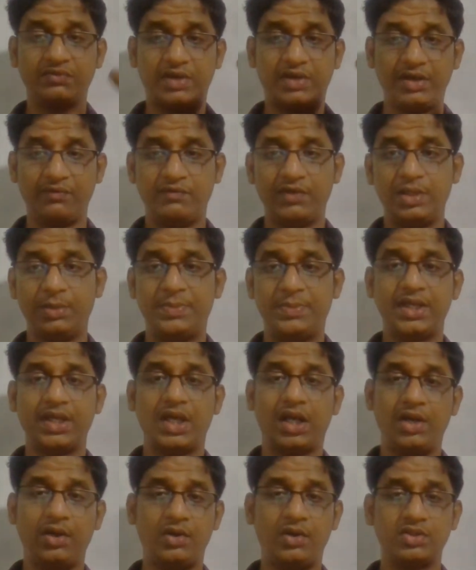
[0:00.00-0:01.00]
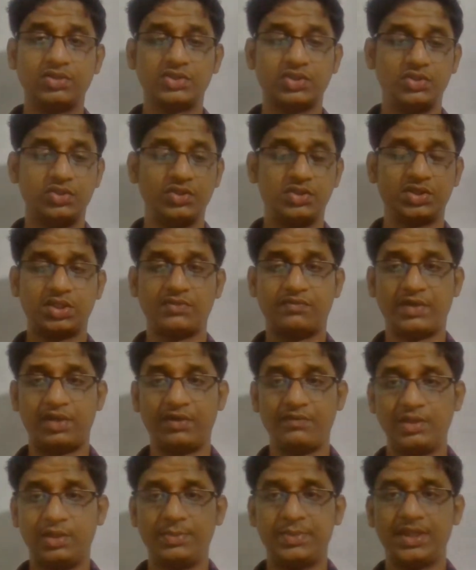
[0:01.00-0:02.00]
One will be unknown solution,
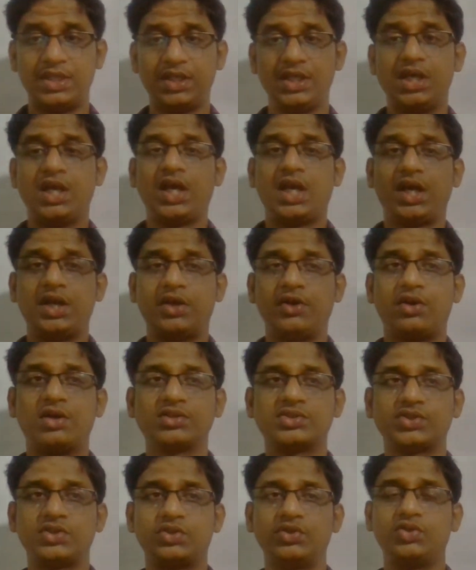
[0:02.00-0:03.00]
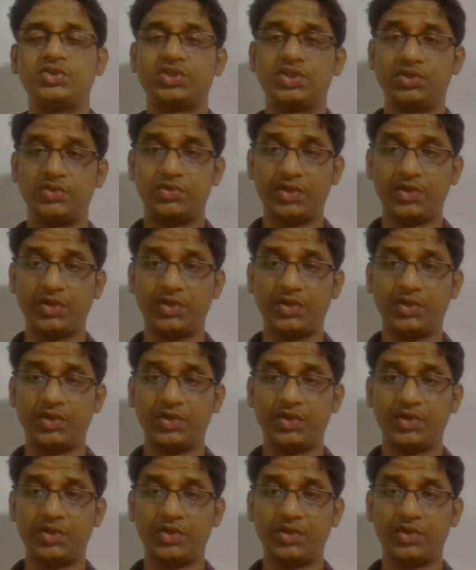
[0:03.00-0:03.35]
one will be a non solution.